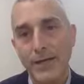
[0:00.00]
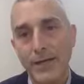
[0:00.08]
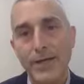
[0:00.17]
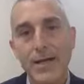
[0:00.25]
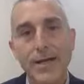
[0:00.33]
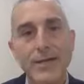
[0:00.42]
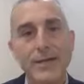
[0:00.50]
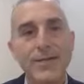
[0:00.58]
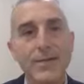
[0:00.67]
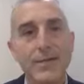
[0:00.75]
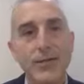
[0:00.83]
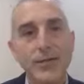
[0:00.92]
And
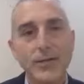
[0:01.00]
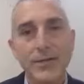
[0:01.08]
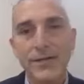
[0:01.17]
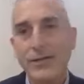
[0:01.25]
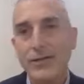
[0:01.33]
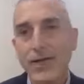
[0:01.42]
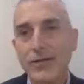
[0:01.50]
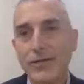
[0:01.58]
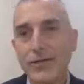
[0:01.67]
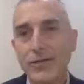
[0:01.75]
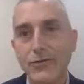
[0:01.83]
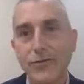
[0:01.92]
similar to the
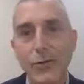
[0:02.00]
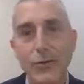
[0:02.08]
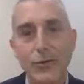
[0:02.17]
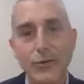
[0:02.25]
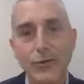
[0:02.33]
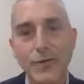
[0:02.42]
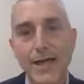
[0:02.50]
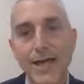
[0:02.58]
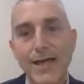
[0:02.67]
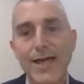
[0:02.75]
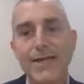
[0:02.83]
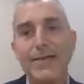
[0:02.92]
discussion of shoulders,
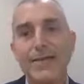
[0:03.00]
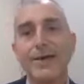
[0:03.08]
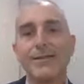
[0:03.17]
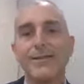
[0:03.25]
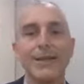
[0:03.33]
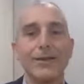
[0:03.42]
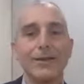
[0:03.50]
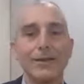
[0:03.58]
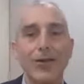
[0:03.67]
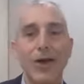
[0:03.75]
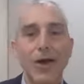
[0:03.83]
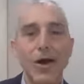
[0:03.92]
there is a
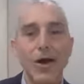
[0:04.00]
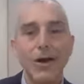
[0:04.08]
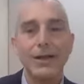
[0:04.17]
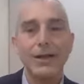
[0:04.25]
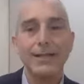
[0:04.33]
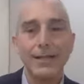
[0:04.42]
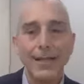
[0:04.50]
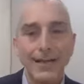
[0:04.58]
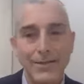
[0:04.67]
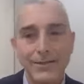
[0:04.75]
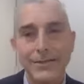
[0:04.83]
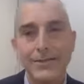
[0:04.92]
long
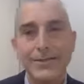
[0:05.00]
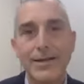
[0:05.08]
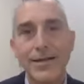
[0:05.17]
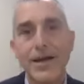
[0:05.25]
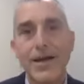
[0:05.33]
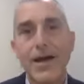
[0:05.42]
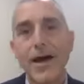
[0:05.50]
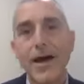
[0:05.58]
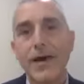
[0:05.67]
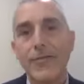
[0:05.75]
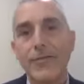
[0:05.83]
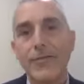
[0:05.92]
list
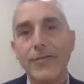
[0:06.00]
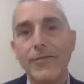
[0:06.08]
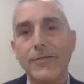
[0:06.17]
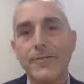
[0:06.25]
of